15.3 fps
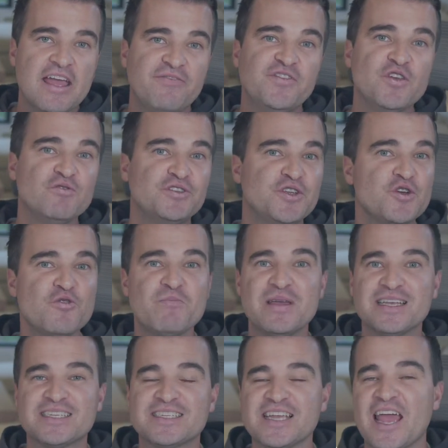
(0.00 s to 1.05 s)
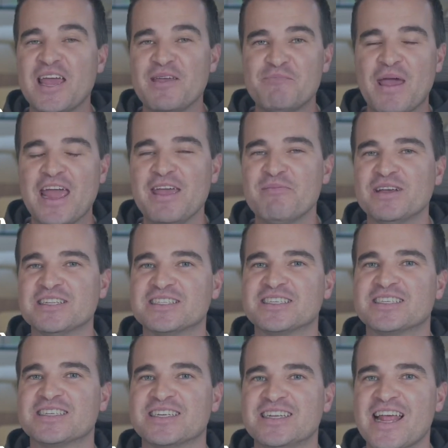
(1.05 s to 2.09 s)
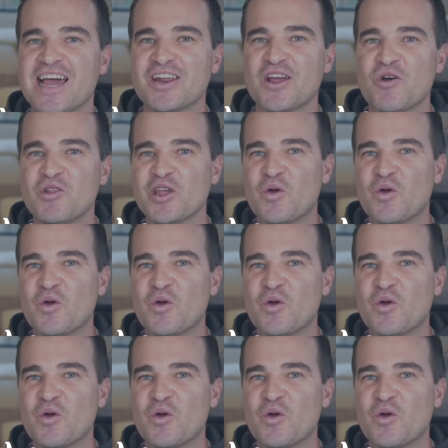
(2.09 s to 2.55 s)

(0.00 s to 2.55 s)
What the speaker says: If you do miss a payment, not